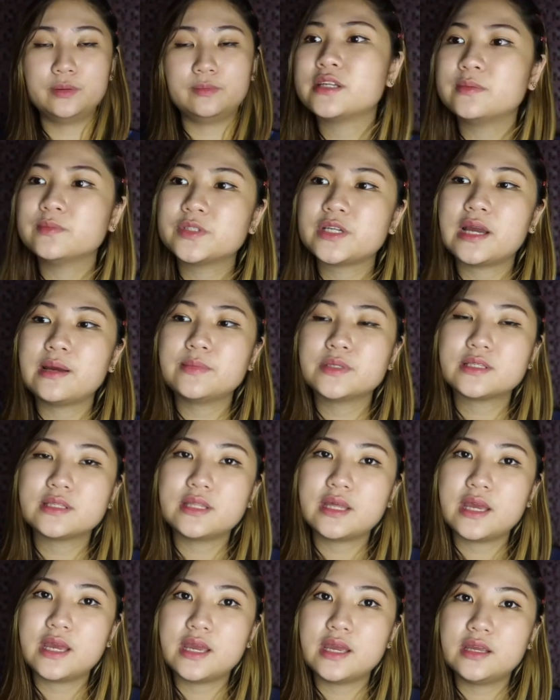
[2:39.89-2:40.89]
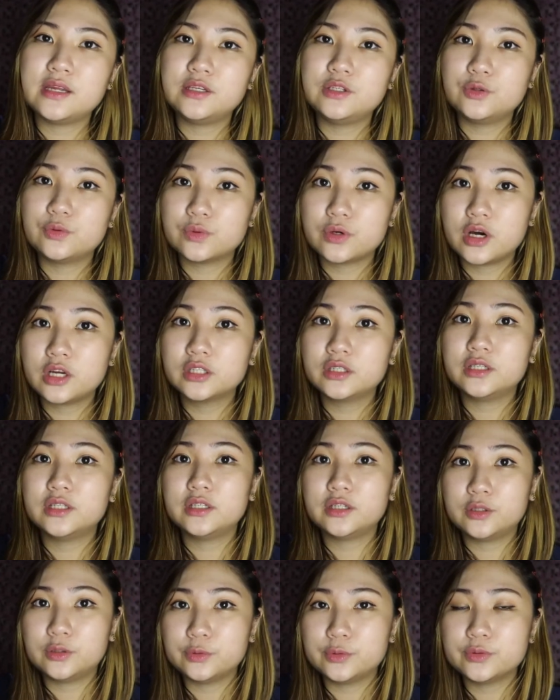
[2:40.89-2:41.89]
Sometimes they do not
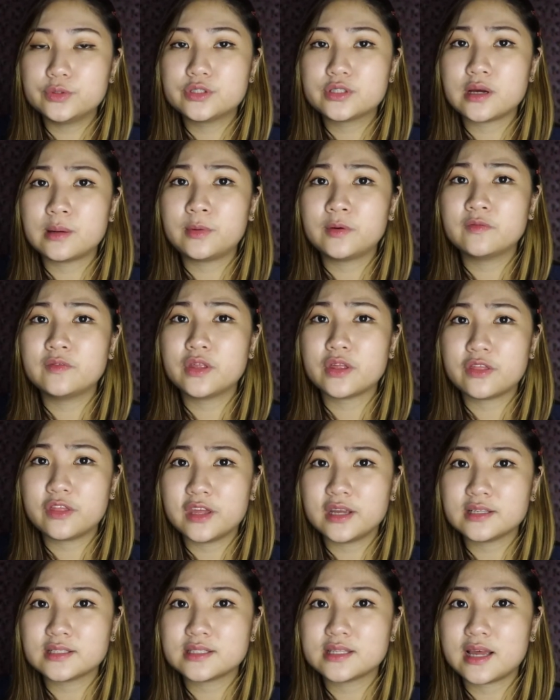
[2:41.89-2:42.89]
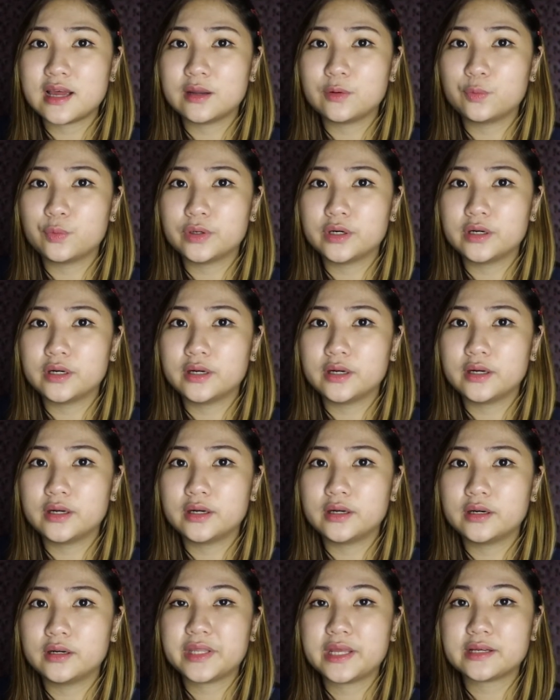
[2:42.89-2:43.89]
include some of the things that
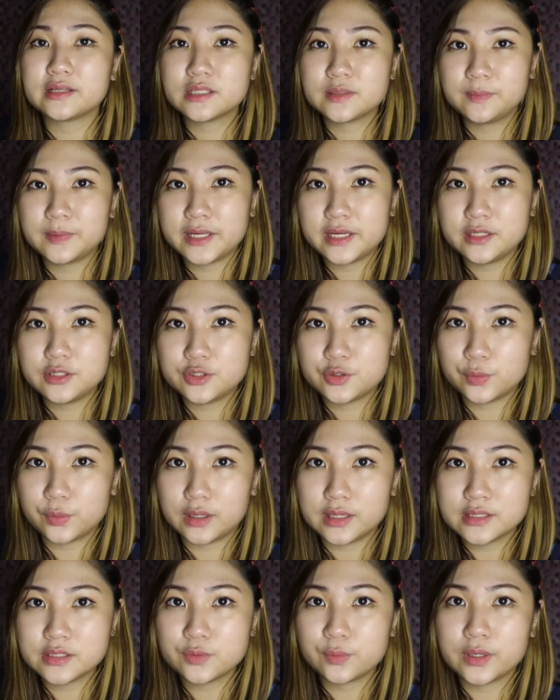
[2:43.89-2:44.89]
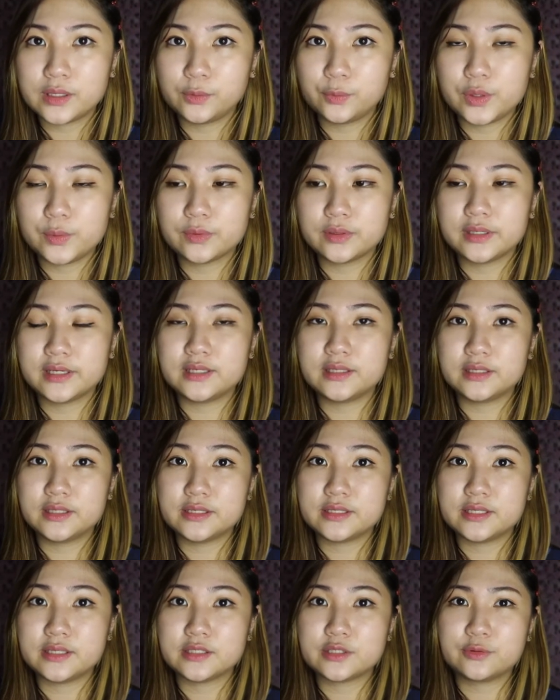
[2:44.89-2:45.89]
were explained to us while we were in
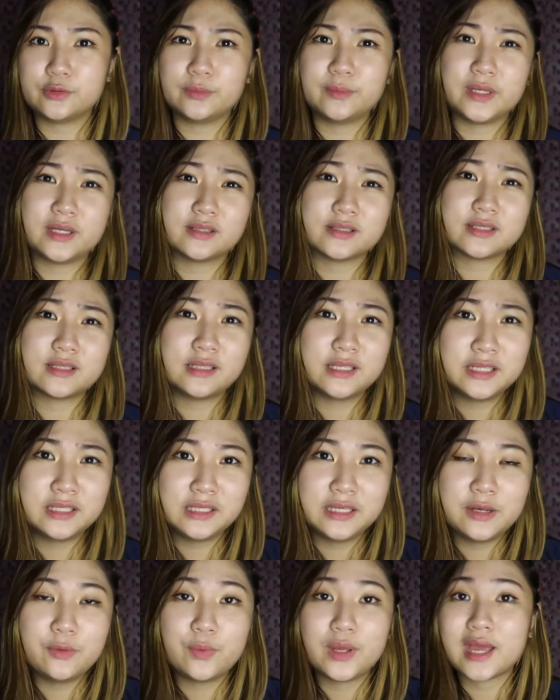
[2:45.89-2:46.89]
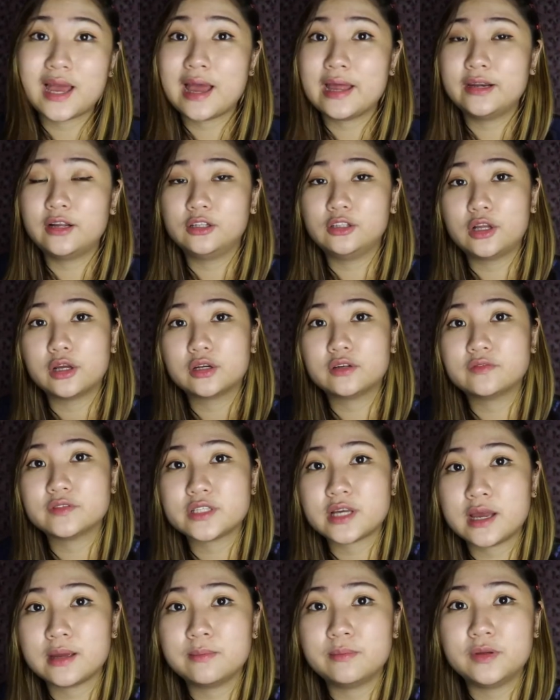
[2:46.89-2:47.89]
nursing school, because clearly we had a lot of
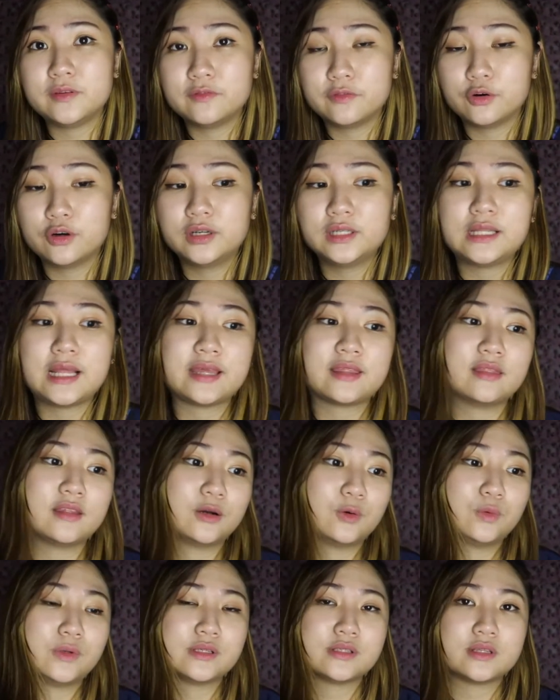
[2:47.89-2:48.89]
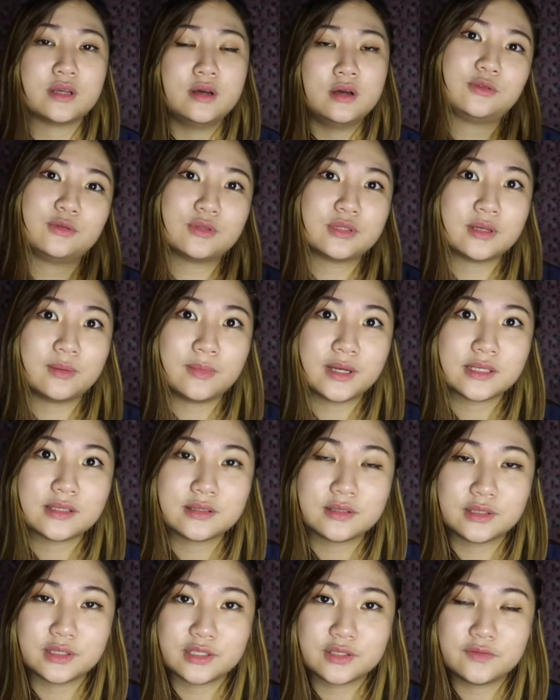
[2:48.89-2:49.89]
time before. Like, there was 2
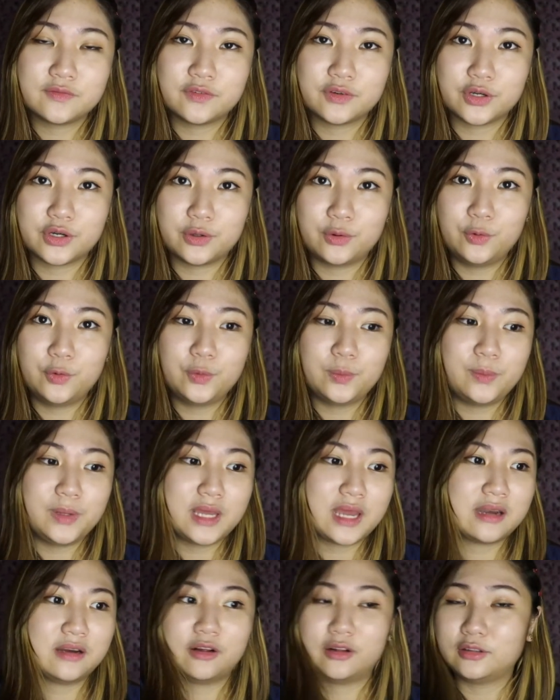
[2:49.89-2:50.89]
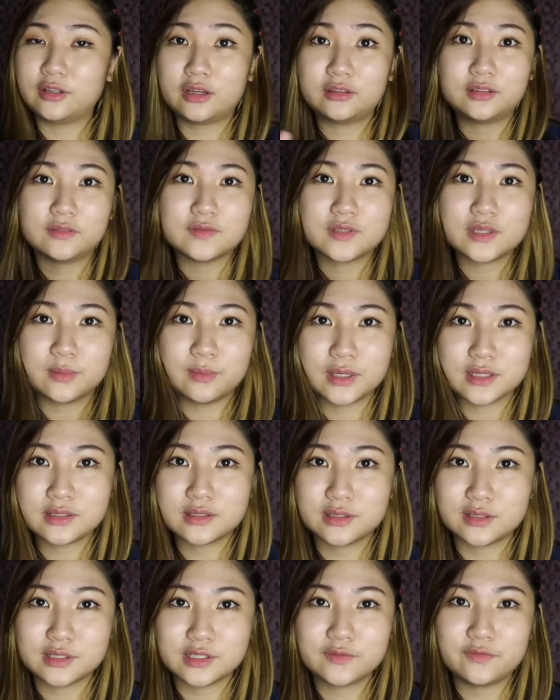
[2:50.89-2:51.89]
semesters for OB and a lot of
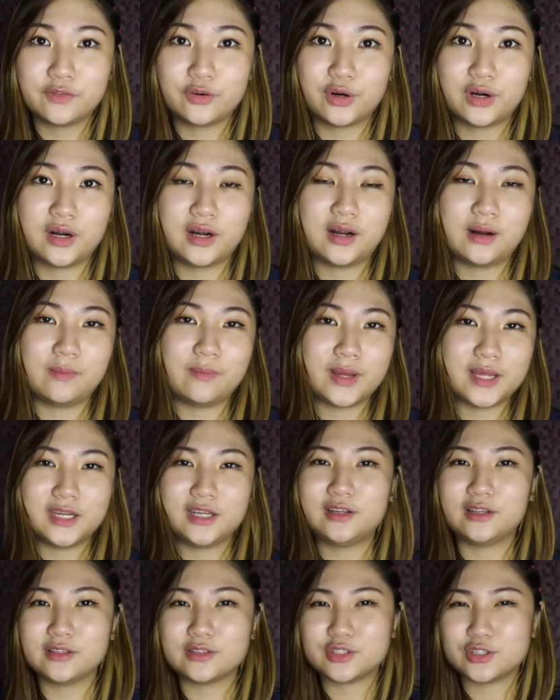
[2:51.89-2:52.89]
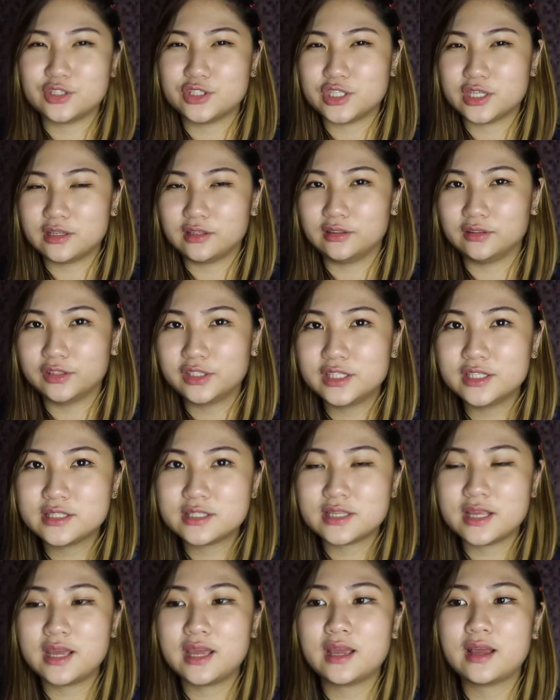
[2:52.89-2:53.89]
semesters for medical surgical
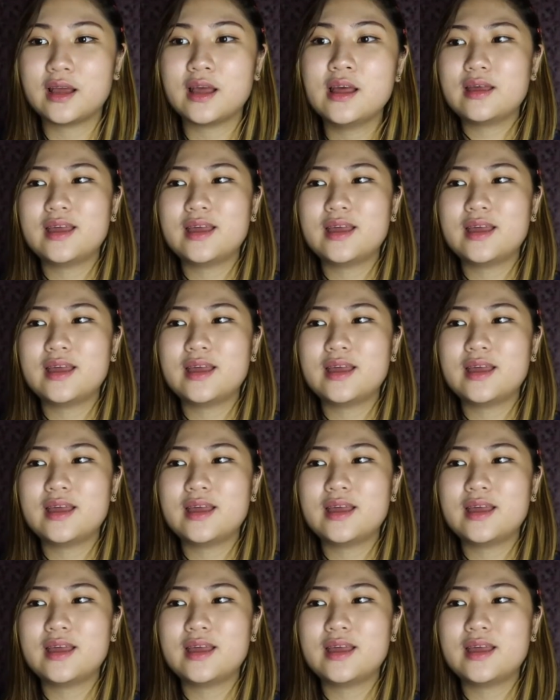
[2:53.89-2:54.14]
nursing.